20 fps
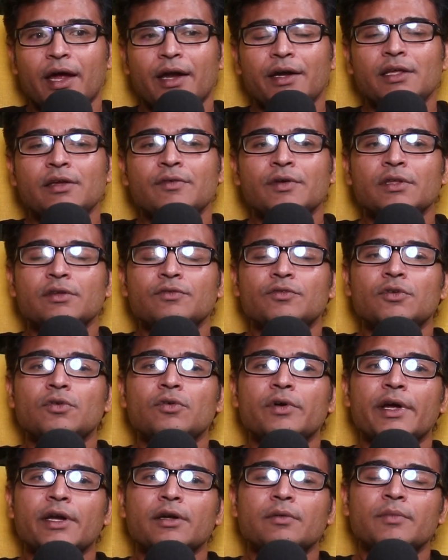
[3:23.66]
And even if
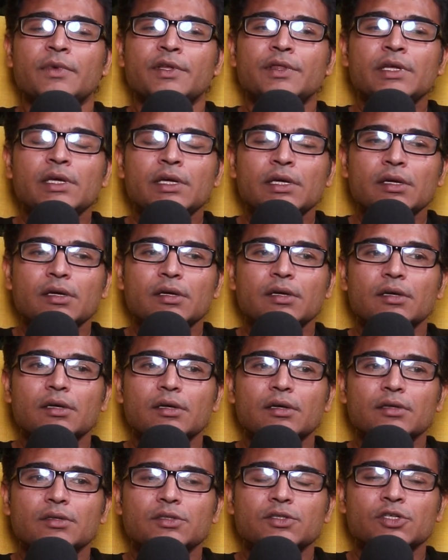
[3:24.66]
you look at many
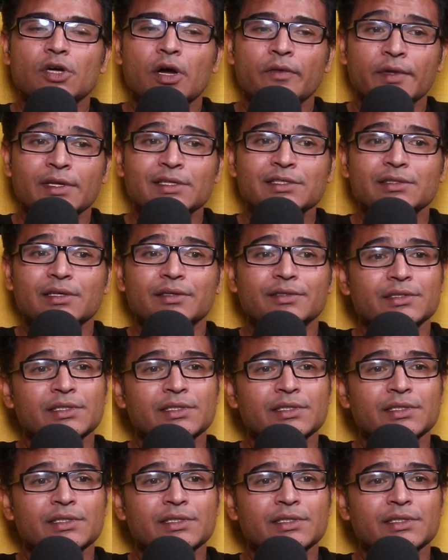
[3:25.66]
channels,